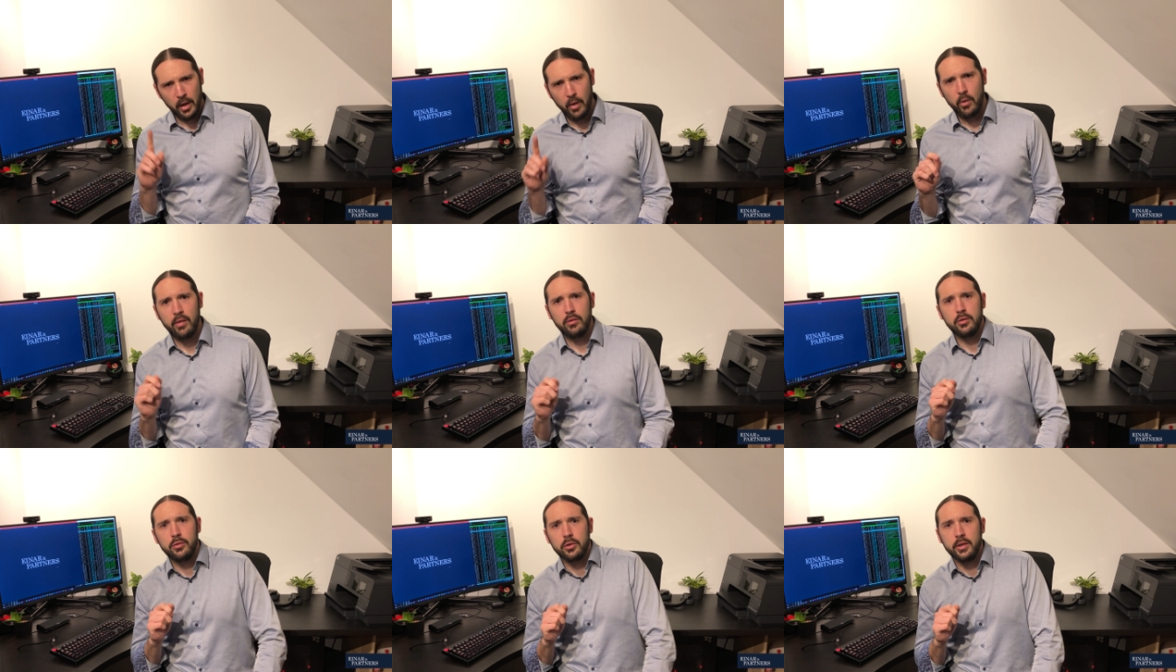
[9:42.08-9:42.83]

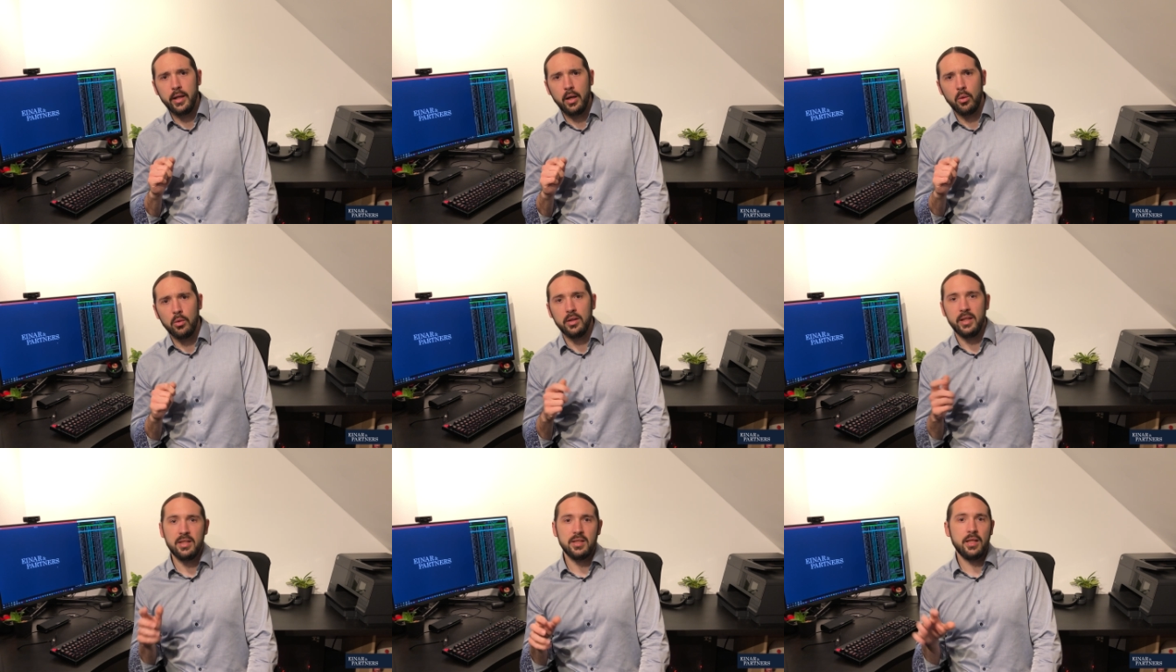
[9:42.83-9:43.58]
However, for now,
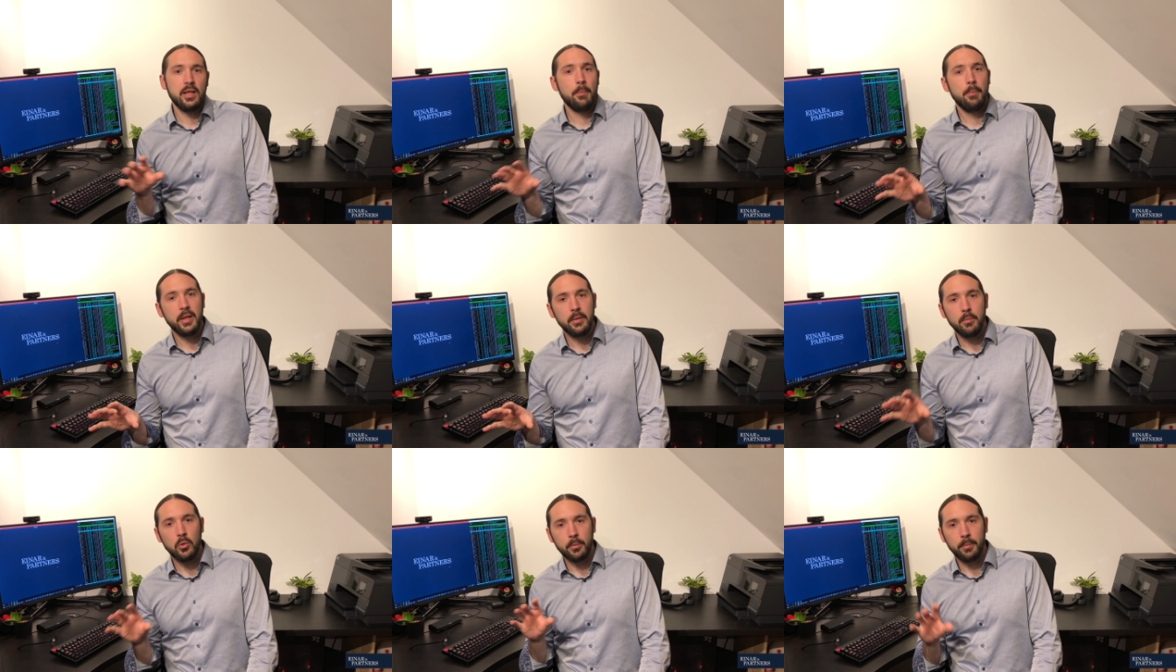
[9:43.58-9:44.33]
let's stay a bit
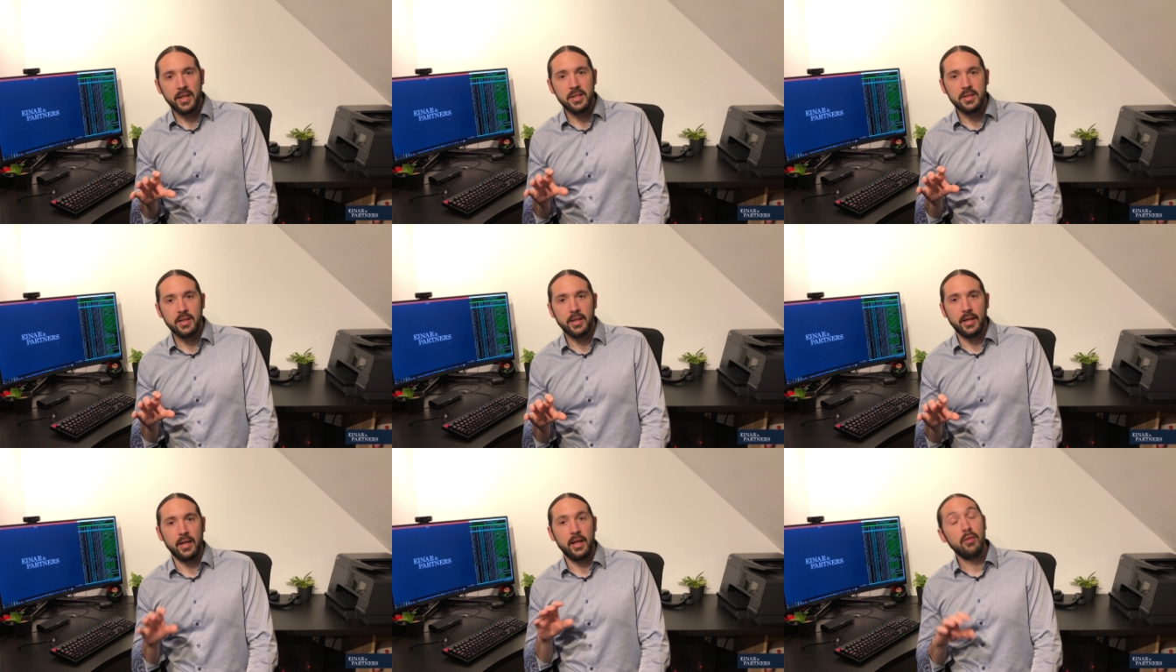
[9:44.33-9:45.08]
more
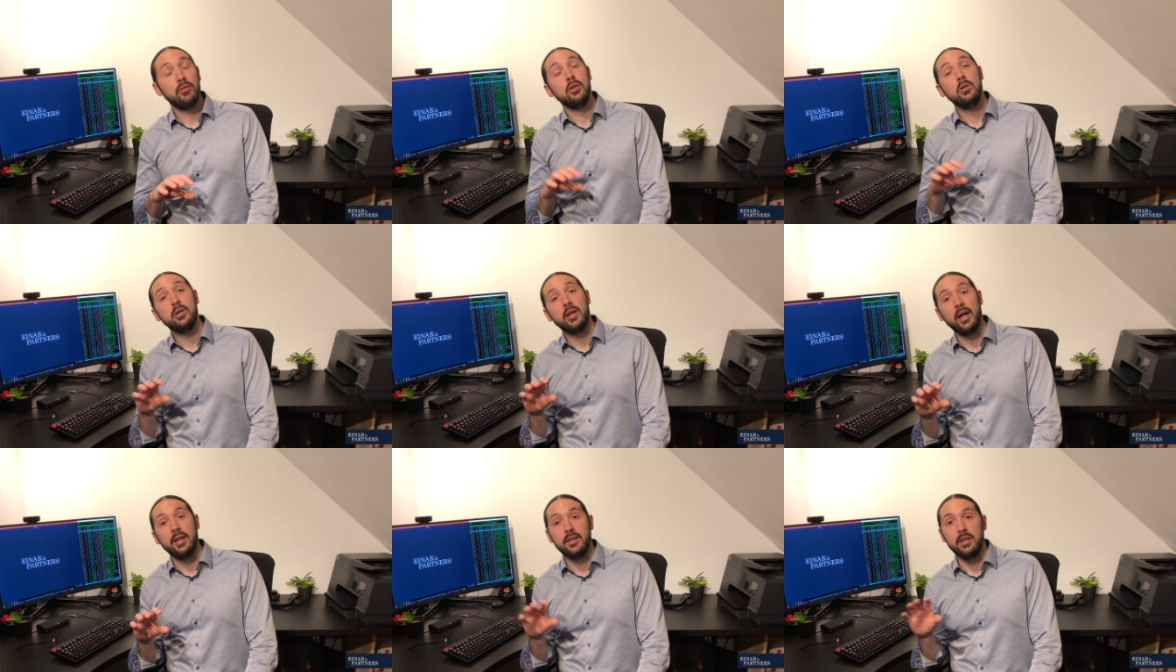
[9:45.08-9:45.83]
basic and have a look
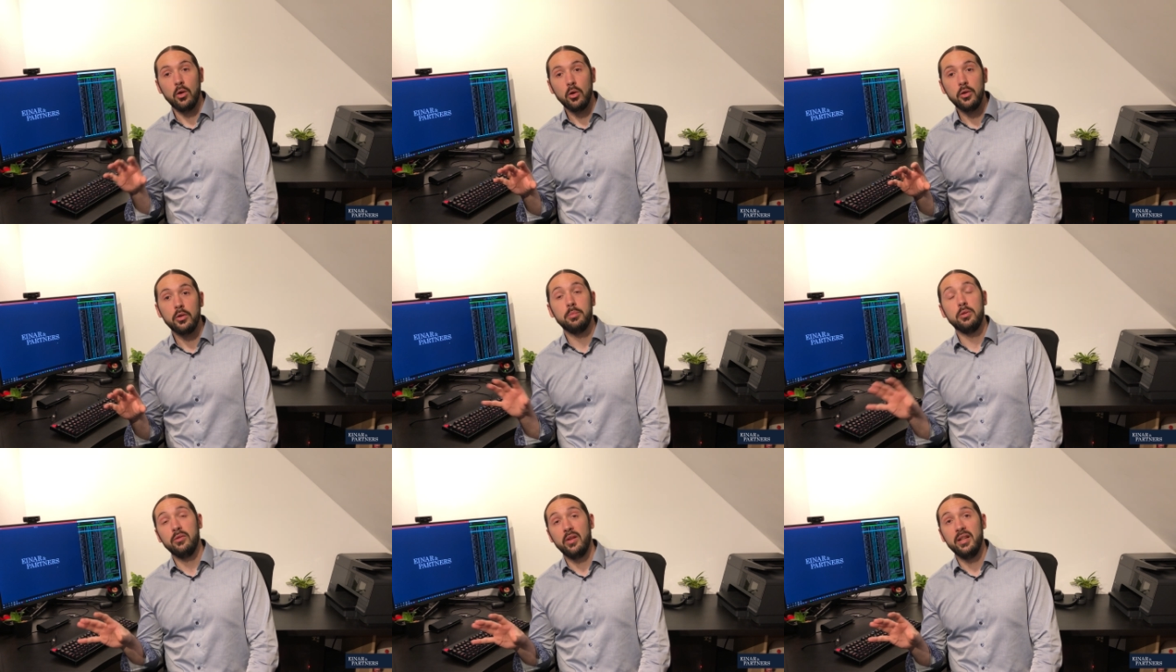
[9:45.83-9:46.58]
at the other
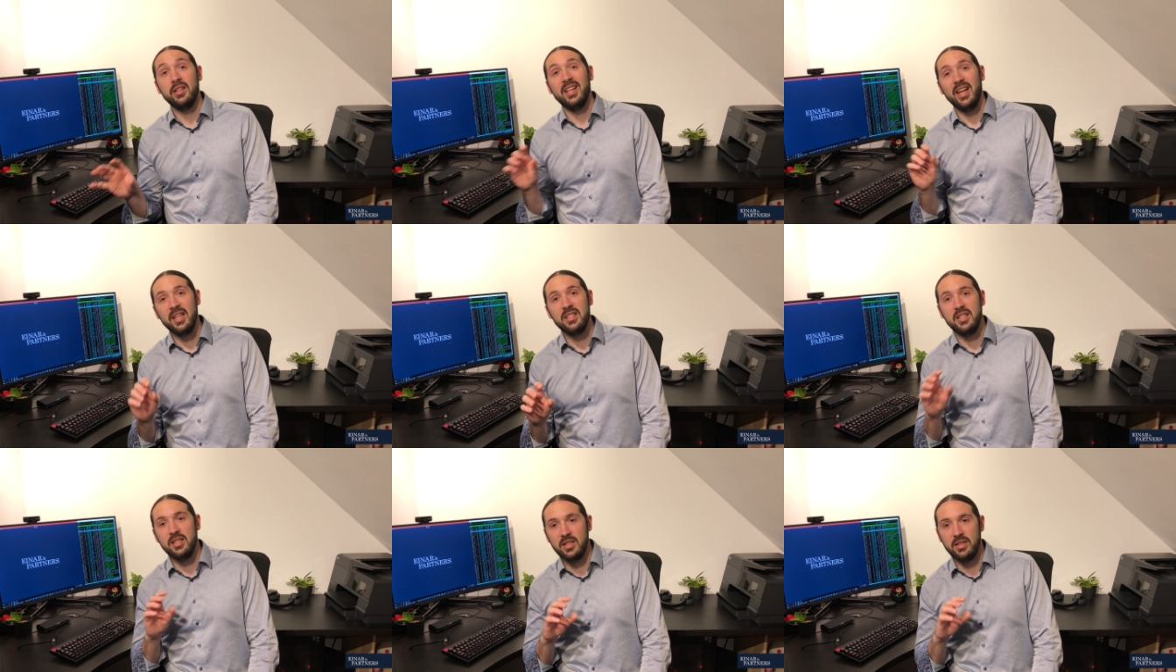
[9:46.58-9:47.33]
provided
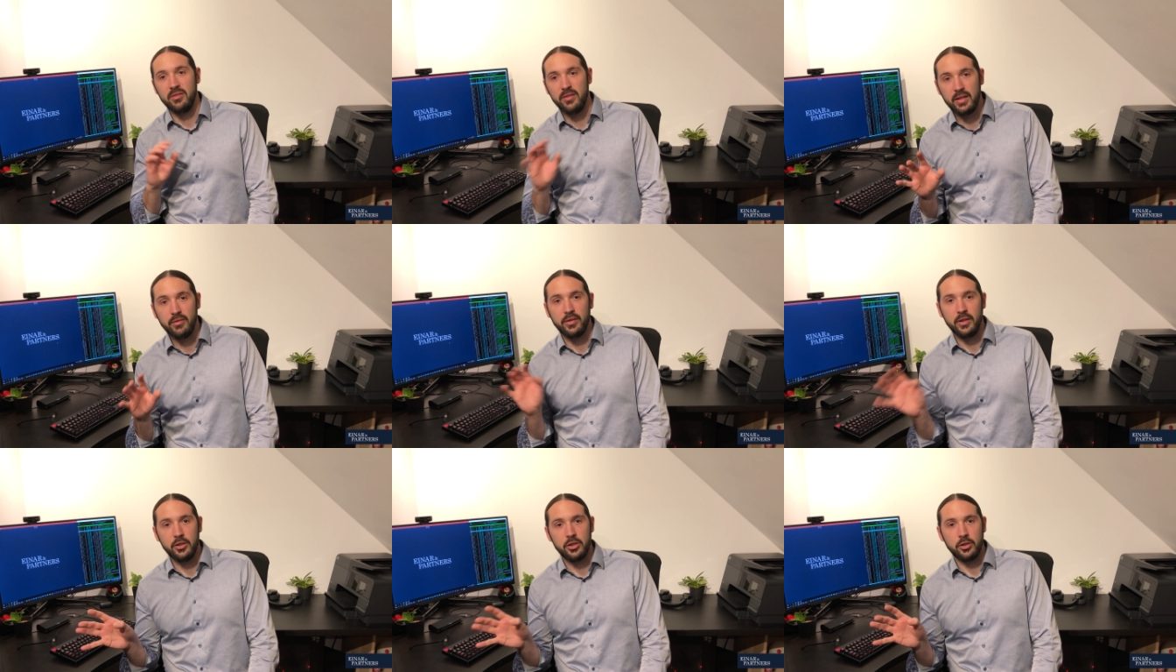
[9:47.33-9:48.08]
ACCV
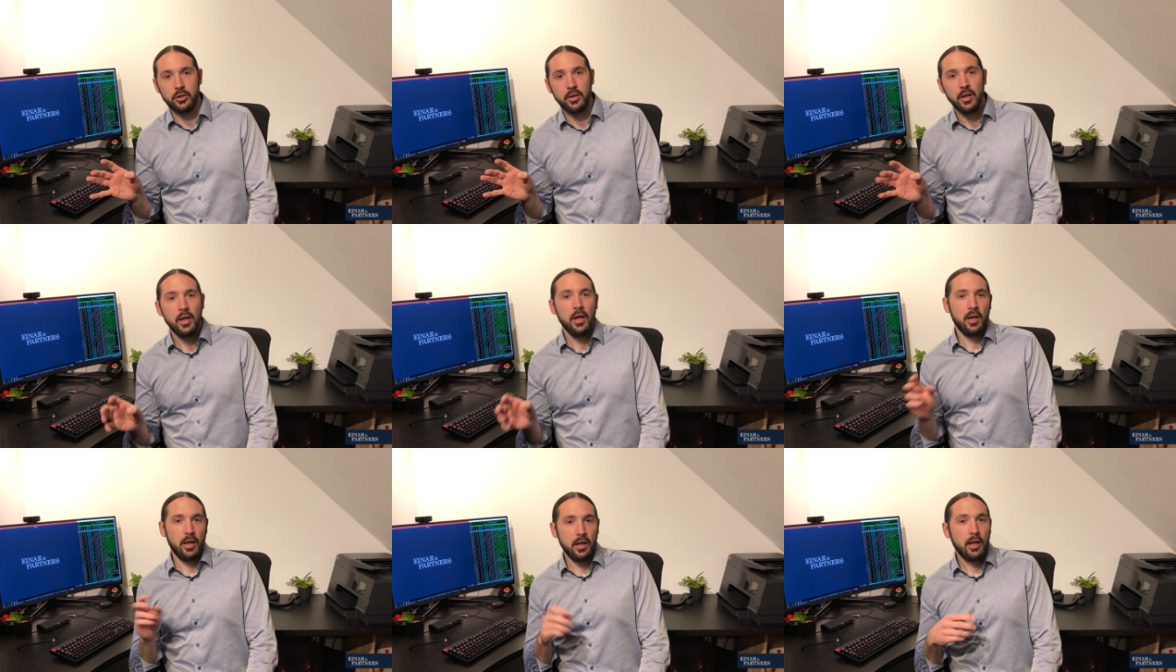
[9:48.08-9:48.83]
feature,
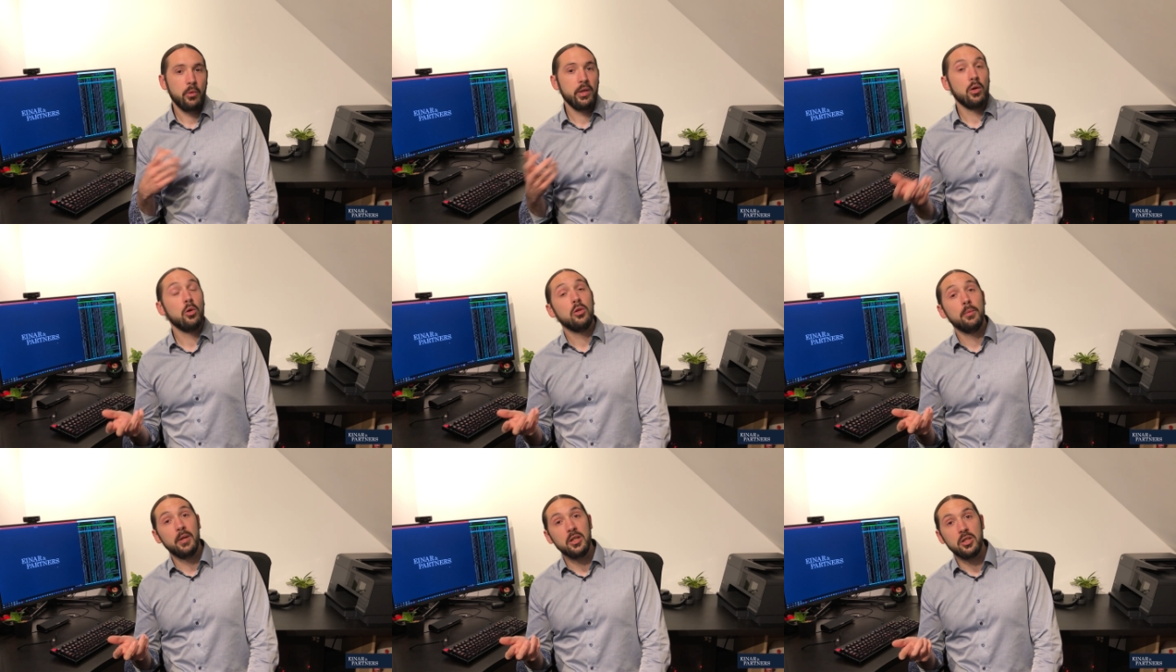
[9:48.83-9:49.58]
allowing
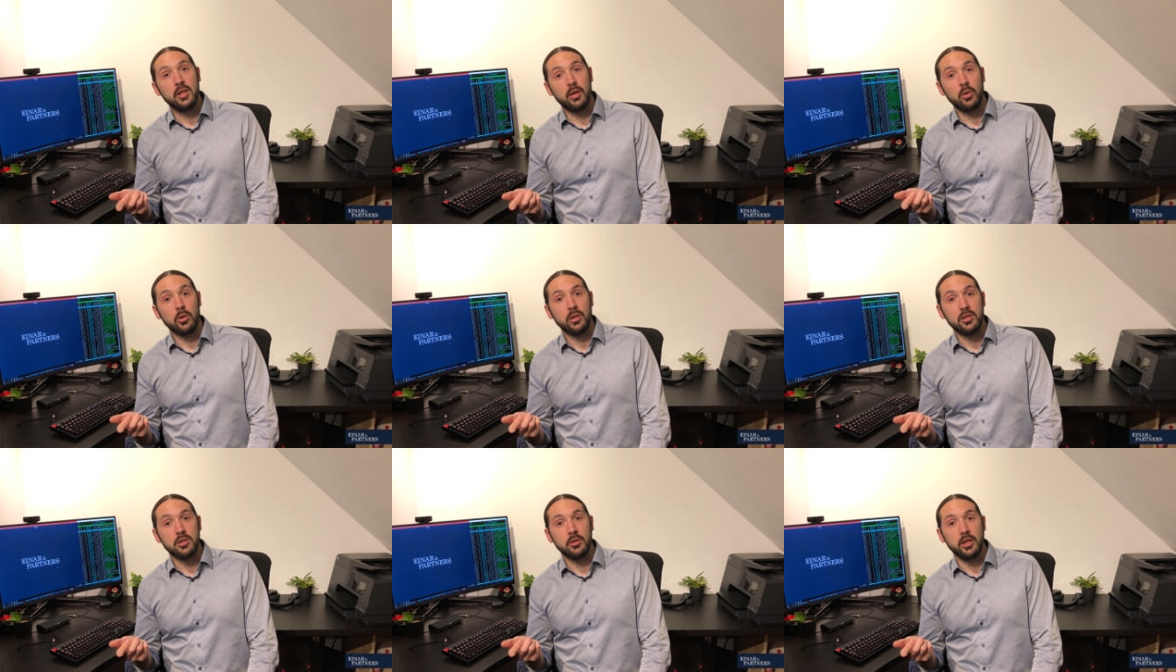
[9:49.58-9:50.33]
automation and
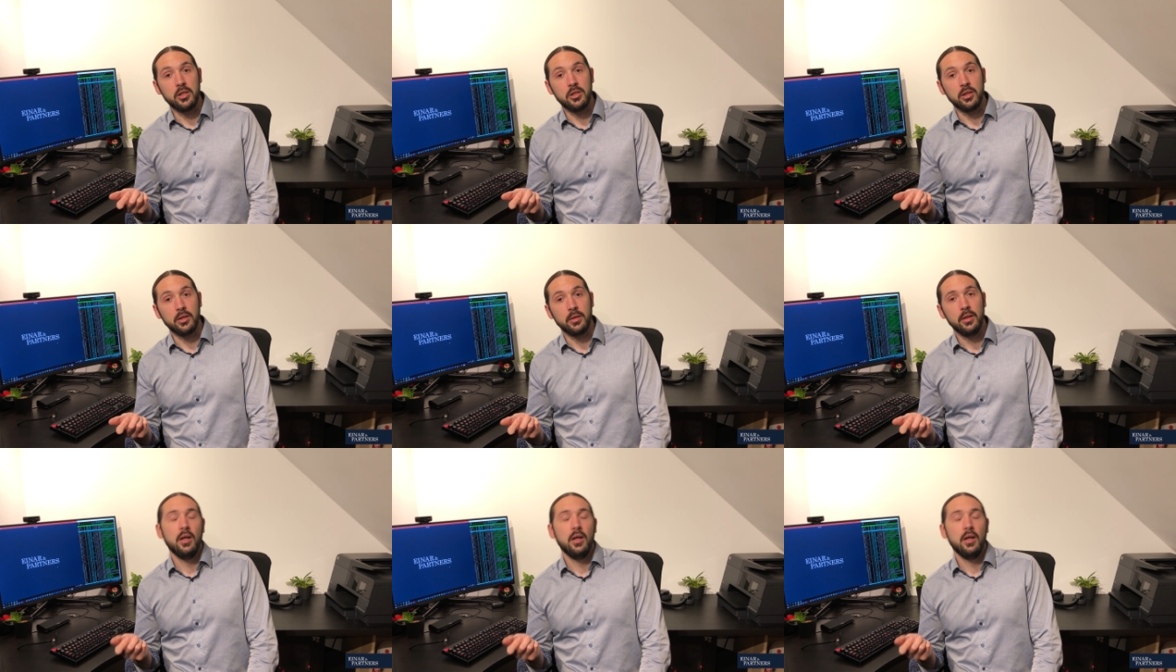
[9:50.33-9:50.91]
orchestration.